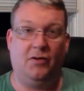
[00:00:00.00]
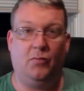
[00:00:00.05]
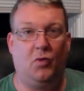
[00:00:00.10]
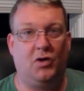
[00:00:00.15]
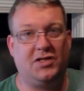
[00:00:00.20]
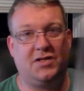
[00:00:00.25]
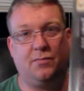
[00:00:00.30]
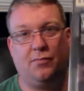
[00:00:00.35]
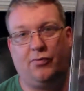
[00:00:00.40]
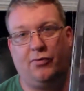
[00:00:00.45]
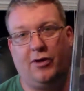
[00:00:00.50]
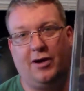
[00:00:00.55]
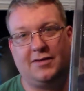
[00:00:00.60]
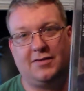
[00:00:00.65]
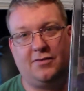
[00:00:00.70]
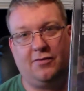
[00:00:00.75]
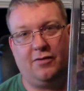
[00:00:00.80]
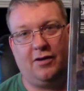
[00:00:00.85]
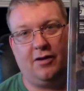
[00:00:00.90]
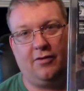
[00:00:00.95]
It wasn't
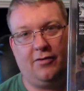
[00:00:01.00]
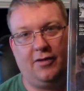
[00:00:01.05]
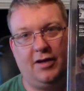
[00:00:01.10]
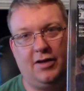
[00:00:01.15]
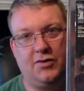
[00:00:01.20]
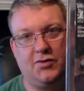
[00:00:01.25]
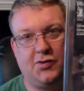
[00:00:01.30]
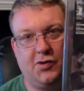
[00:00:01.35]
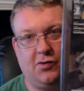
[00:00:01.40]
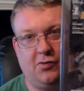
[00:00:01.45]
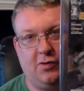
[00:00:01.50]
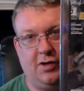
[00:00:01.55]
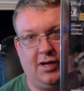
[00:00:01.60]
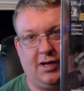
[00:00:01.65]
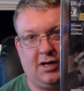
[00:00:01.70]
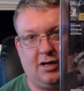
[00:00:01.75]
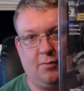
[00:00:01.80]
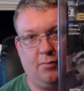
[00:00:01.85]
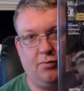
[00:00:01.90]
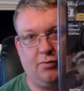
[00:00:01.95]
pressed or anything, so
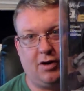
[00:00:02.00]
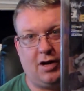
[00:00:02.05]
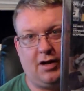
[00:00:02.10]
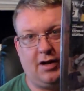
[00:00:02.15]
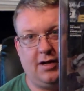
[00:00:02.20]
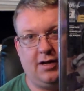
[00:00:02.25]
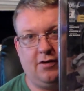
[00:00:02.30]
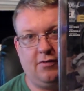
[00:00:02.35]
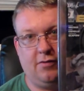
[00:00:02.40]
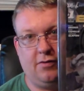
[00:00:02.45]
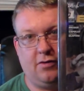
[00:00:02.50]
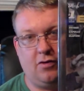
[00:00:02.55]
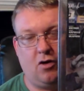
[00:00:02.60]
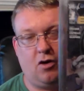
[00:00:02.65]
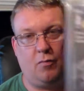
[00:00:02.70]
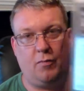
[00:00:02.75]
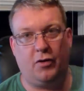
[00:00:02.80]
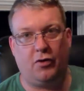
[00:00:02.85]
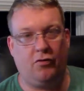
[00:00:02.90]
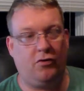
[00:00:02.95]
it could probably
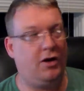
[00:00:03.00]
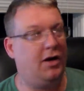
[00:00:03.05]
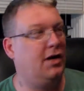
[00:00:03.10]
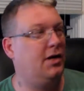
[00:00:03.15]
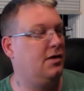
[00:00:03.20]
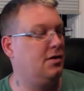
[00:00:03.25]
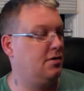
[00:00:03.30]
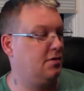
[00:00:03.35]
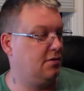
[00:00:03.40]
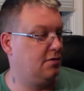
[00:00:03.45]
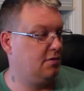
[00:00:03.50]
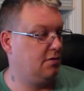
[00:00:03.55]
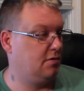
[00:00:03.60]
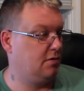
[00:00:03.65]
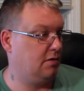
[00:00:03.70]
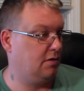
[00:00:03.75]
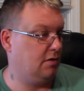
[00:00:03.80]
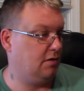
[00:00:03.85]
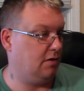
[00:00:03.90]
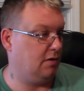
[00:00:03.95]
go up a grade.
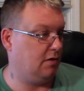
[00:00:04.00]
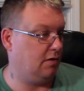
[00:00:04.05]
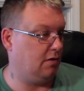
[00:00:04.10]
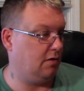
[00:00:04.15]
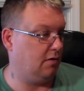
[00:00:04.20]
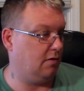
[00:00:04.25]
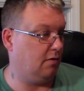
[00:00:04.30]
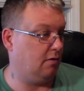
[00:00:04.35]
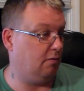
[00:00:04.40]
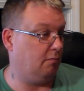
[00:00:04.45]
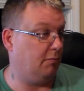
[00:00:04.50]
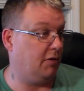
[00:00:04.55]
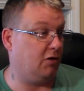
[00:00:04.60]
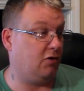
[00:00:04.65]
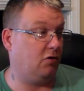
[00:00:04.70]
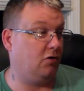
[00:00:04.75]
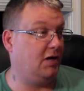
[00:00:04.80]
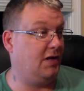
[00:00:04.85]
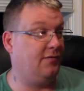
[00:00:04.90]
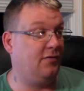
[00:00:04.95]
Um,
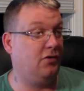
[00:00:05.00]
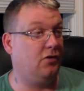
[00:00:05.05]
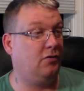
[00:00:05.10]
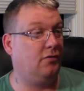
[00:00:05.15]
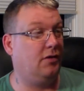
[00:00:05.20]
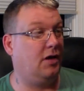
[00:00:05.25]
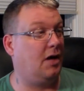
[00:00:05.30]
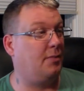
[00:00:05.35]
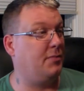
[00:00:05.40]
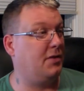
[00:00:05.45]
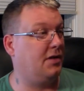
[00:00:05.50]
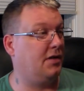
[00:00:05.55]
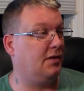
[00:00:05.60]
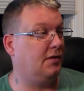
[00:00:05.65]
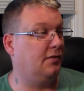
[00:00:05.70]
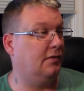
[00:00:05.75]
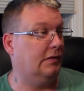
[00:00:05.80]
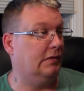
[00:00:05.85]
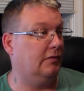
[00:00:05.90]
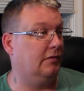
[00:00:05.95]
it could even, I
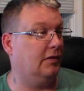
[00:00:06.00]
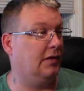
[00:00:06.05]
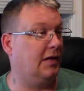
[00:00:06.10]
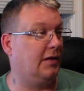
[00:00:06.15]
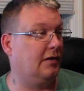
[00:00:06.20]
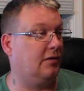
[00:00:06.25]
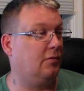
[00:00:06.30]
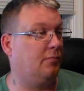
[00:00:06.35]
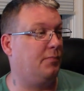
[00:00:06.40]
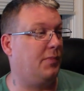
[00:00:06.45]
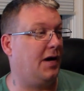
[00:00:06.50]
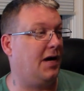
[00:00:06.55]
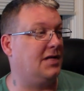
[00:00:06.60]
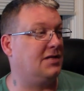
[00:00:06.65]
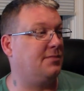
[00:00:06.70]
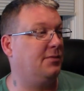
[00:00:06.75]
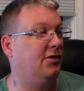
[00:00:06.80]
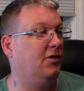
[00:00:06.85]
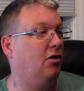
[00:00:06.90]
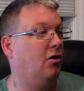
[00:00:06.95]
mean, it could
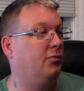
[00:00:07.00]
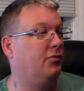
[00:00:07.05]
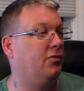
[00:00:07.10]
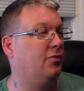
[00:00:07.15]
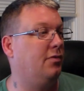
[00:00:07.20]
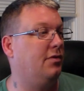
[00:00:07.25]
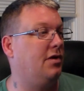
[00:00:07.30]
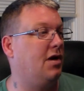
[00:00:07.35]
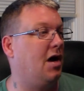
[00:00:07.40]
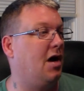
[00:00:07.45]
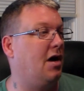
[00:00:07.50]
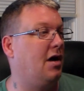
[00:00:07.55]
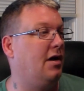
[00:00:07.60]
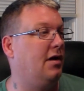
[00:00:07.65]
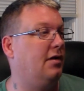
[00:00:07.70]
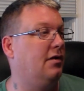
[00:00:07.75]
possibly go up to a 9.